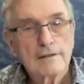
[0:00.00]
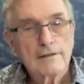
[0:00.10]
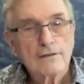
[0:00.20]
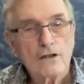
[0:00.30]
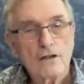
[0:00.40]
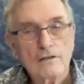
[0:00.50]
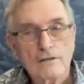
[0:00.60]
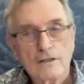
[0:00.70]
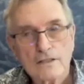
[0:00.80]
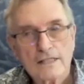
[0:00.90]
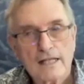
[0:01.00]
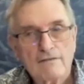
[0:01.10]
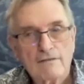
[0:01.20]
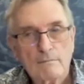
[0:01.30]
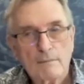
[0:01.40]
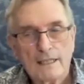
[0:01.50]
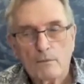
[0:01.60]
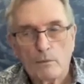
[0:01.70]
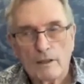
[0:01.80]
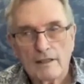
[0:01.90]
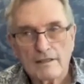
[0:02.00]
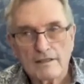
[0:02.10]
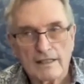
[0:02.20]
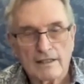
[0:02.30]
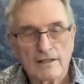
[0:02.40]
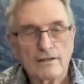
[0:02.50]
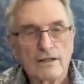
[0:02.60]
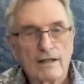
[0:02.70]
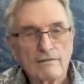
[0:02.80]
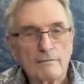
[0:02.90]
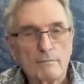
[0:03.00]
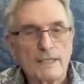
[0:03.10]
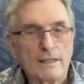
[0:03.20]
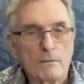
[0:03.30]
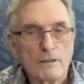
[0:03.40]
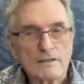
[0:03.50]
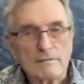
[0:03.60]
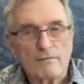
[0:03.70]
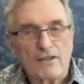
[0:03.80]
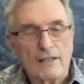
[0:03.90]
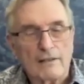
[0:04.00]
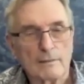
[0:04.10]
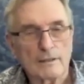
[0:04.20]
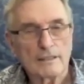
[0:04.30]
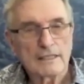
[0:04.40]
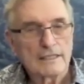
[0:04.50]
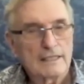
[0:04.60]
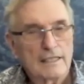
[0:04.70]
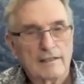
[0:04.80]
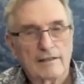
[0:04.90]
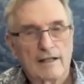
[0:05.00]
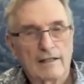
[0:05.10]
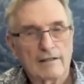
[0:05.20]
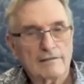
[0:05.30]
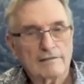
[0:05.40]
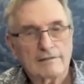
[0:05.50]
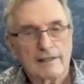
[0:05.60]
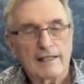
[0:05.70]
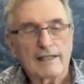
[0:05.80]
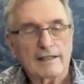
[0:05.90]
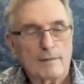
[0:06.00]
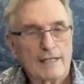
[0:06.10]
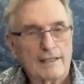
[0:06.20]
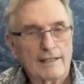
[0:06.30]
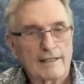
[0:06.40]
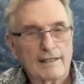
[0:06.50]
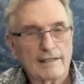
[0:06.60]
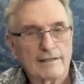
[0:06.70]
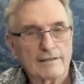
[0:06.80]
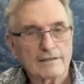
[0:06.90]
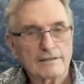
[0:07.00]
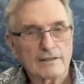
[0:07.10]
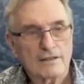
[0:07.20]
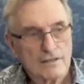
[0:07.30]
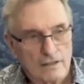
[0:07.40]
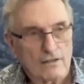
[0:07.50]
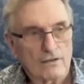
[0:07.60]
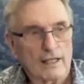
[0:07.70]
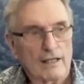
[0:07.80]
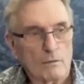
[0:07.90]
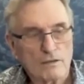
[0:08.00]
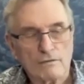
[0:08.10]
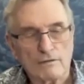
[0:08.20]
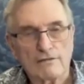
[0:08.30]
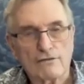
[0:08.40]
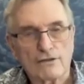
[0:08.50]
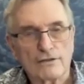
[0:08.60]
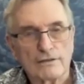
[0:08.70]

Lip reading: So you just have to be what is there, and you have to be what's available and not think about anything else. You just go, okay, what's really true?